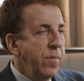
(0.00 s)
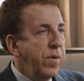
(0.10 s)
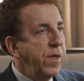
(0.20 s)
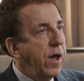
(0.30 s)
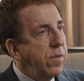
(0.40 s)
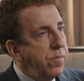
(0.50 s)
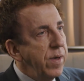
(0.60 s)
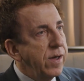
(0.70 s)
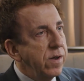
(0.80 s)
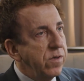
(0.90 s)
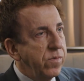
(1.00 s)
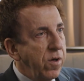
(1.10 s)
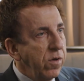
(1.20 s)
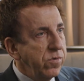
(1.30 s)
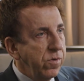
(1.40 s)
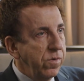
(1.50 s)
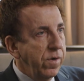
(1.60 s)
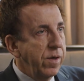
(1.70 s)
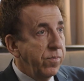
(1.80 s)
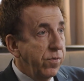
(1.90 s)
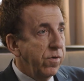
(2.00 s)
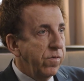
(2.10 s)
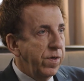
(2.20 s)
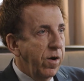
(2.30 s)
But the other mechanisms also improve.